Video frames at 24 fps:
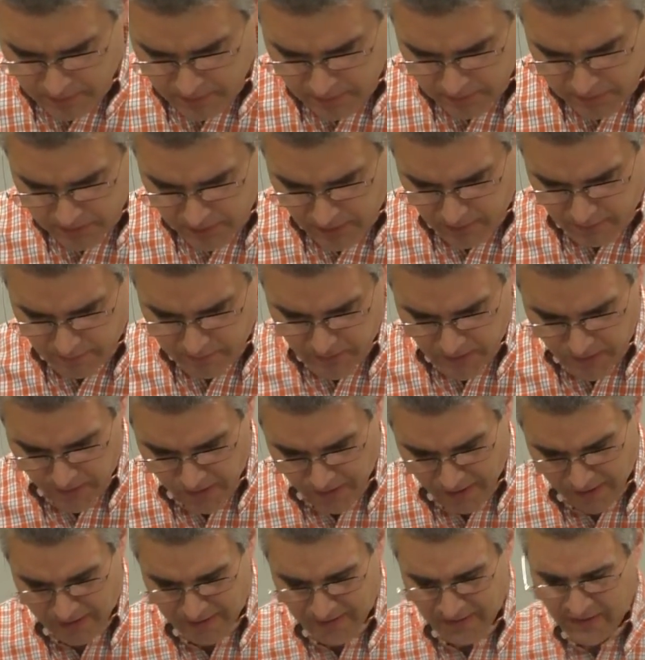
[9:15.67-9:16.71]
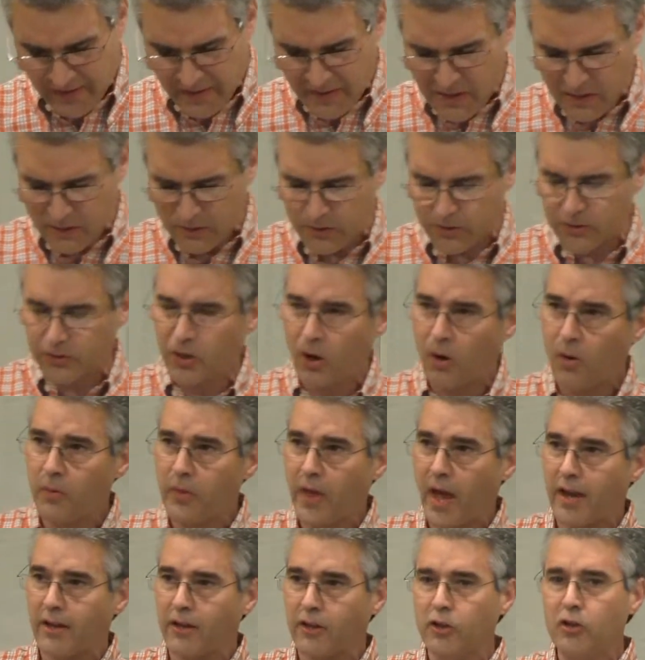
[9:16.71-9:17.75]
of the Son of God, so
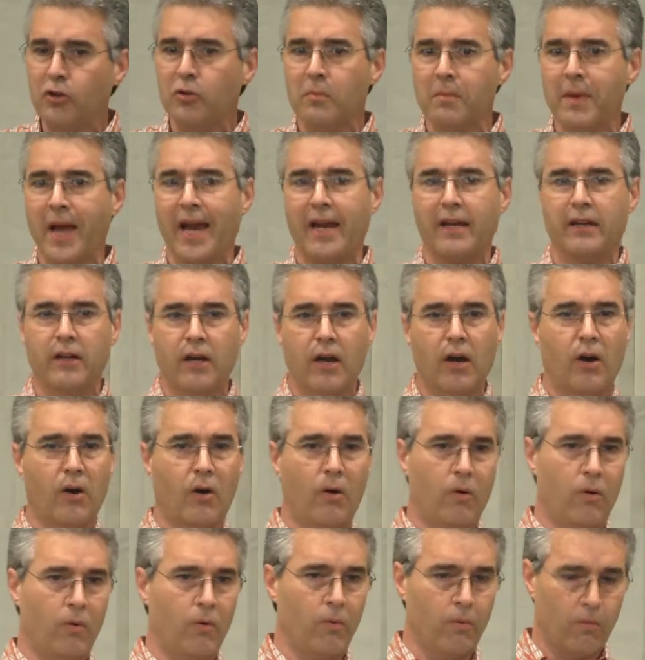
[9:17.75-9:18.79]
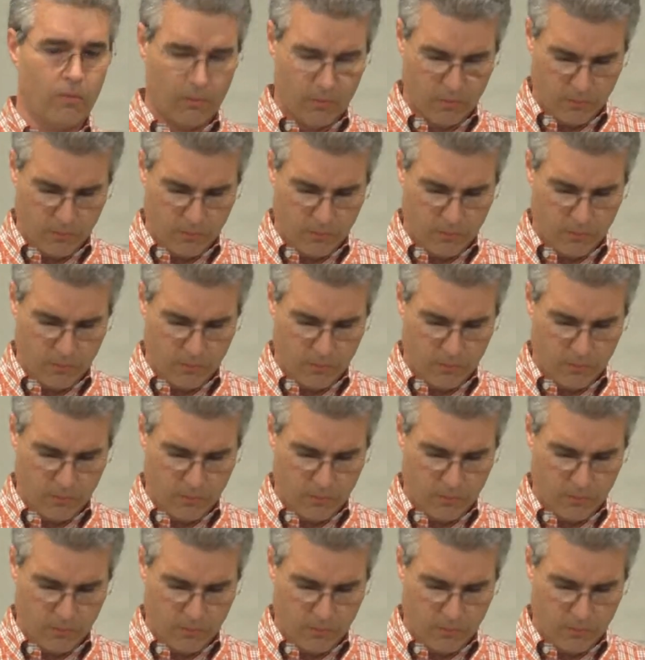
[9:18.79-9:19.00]
that you may know.